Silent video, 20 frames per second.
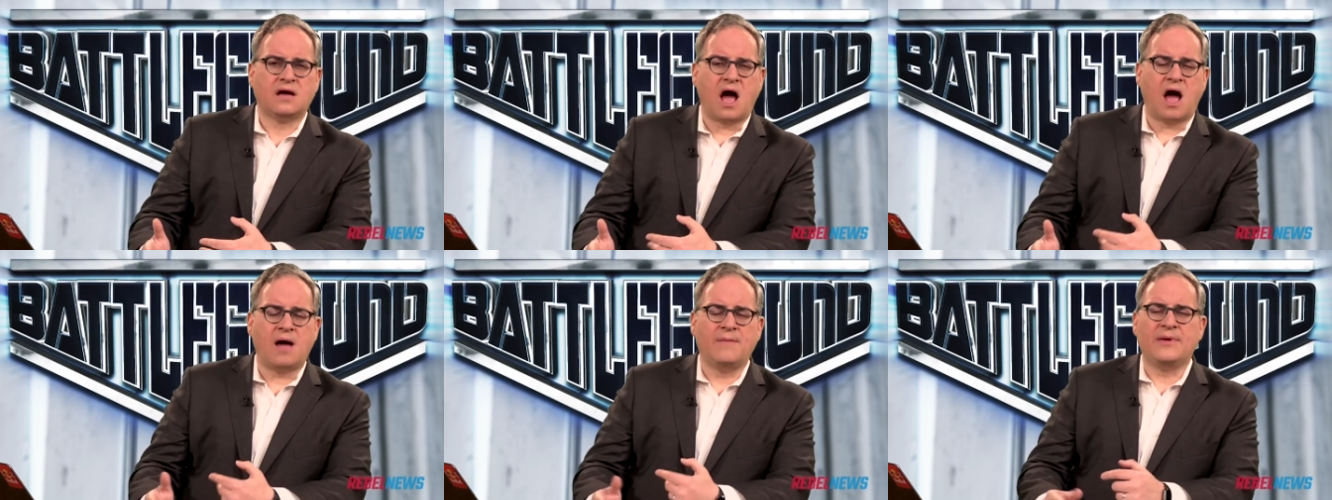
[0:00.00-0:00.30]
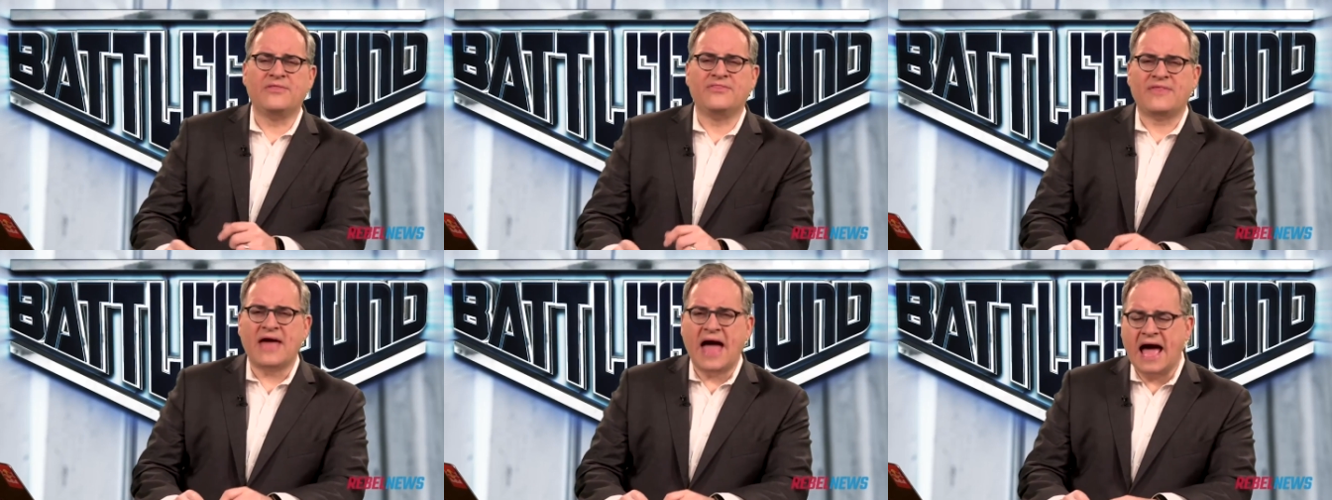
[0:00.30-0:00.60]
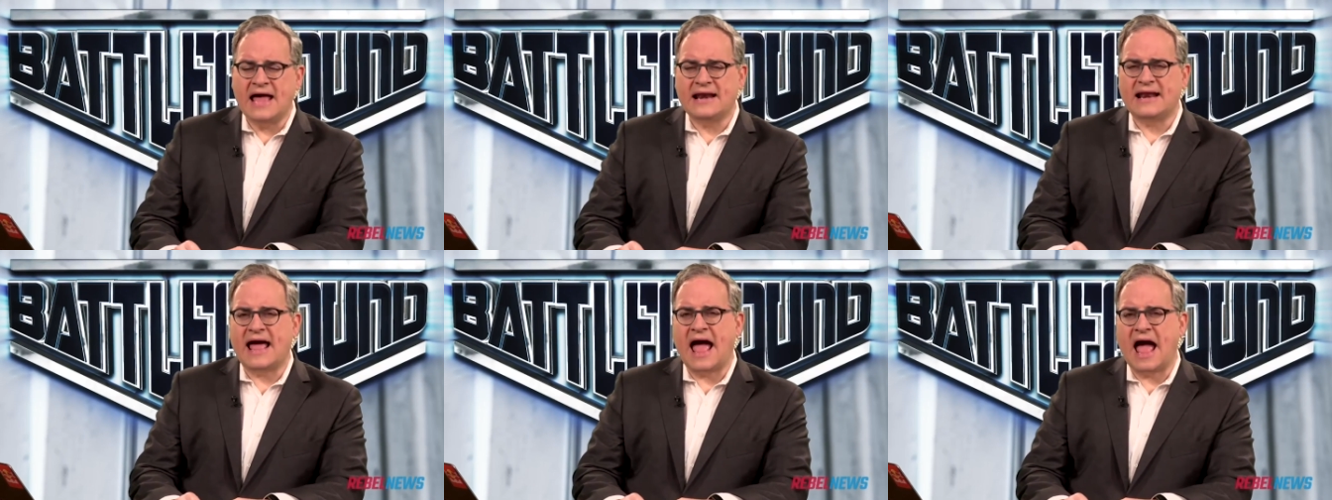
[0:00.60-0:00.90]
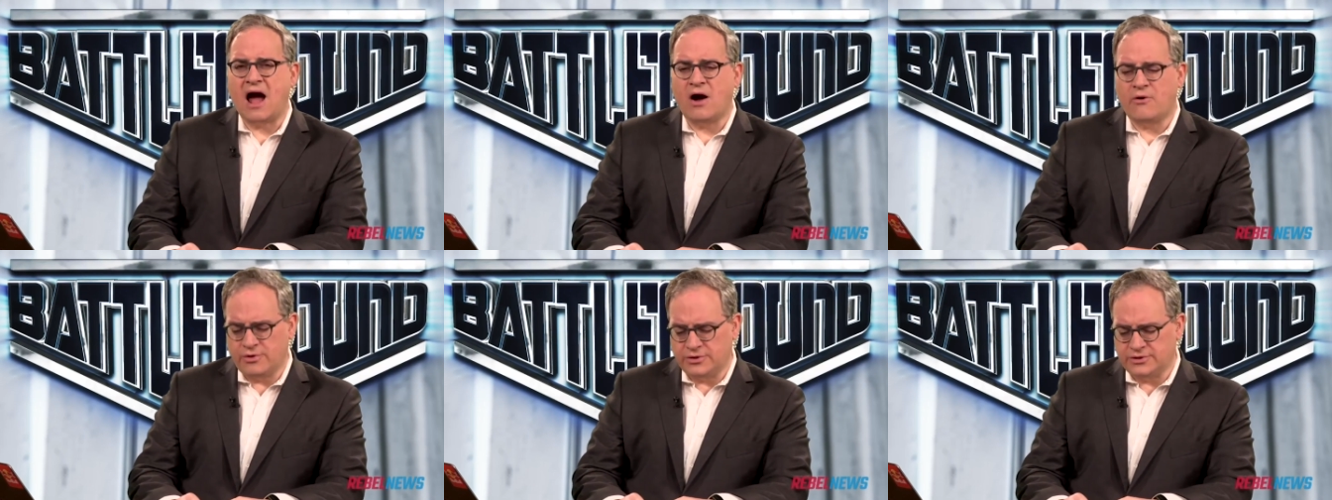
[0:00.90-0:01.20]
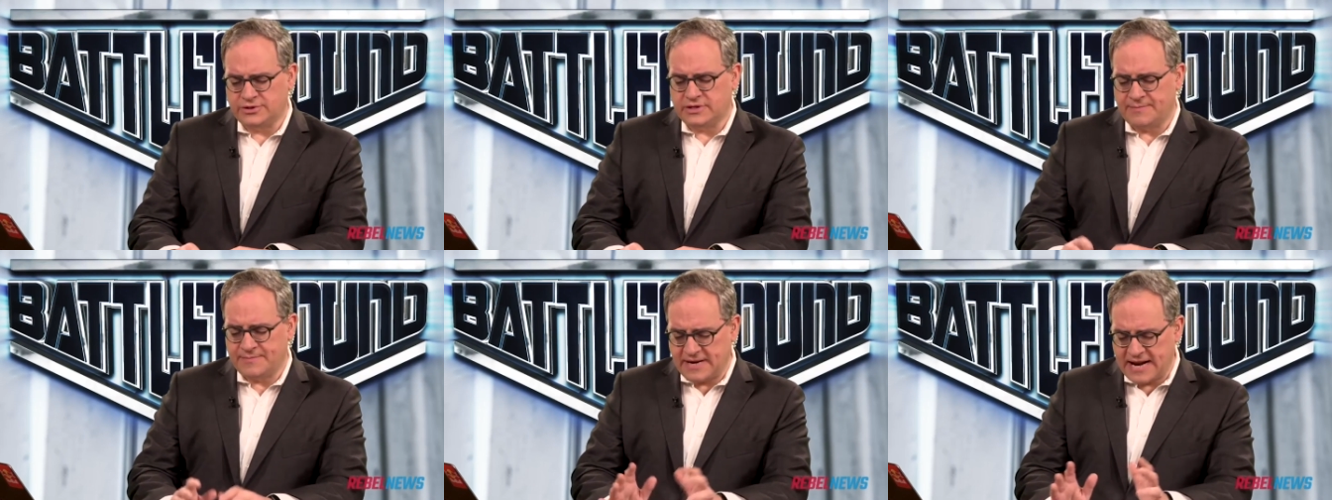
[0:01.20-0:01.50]
I mean, that
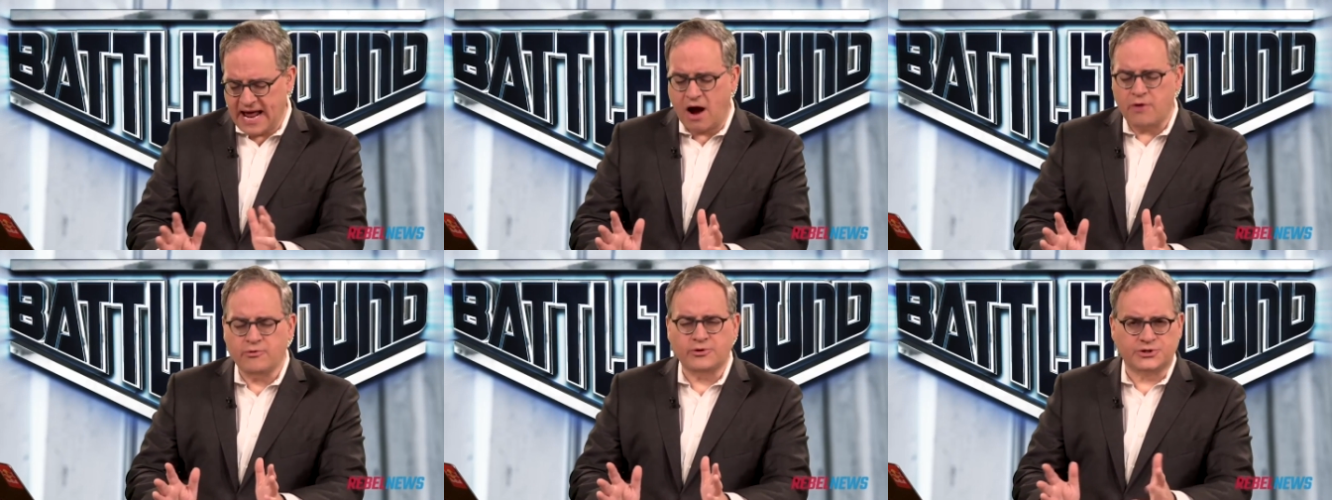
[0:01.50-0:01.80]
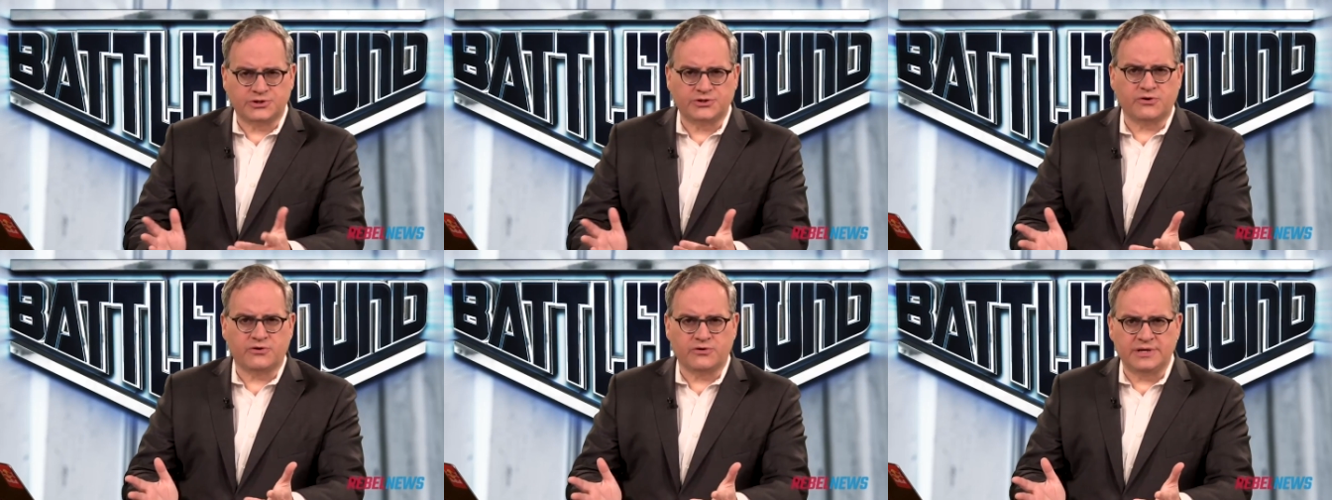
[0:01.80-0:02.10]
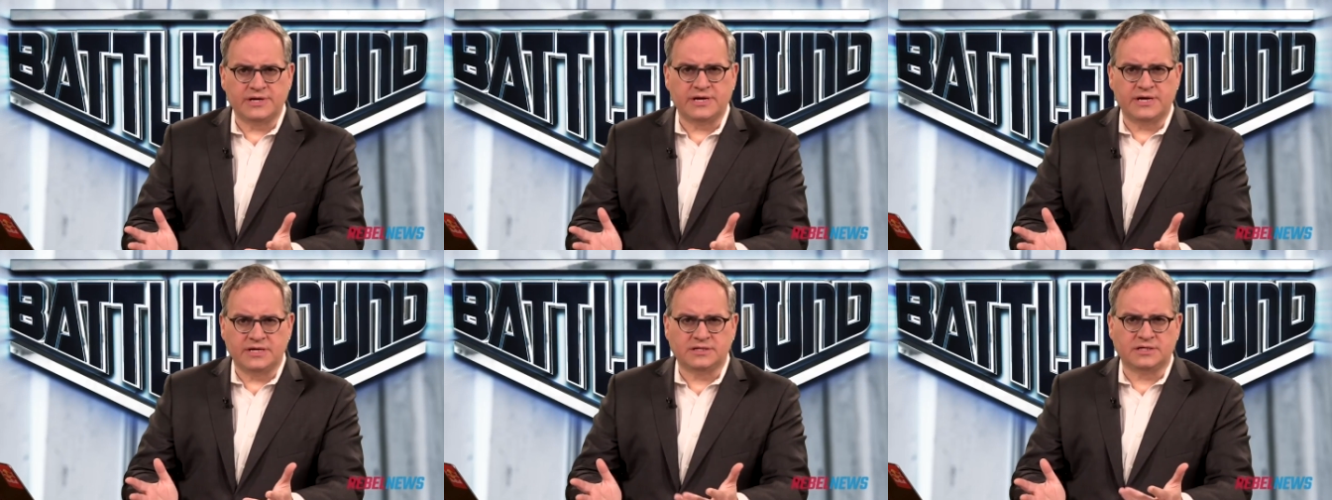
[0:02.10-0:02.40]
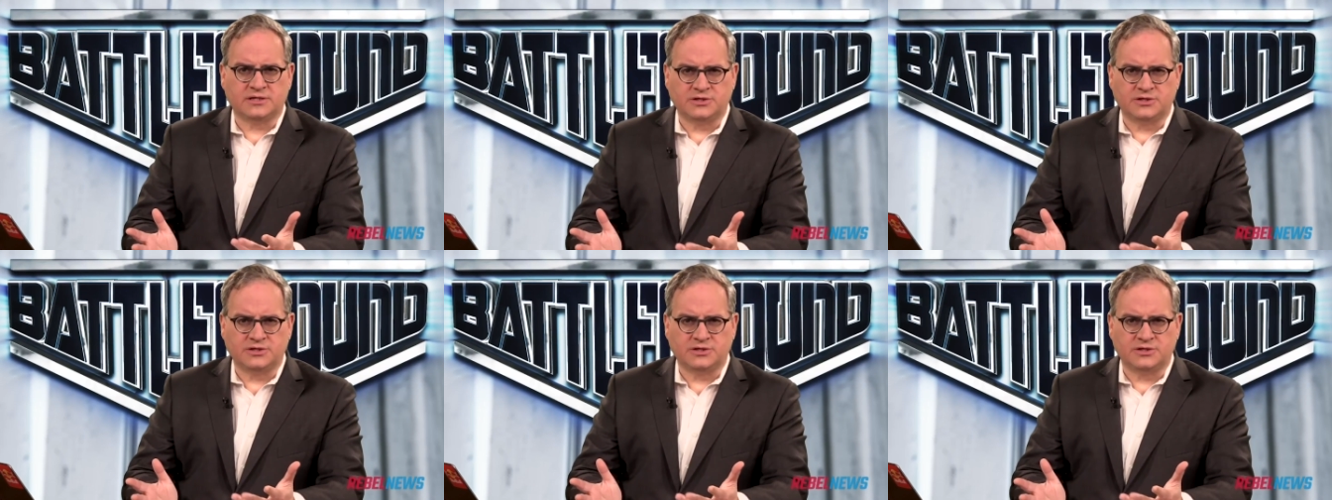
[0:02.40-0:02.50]
Howard, I mean, Howard Stern is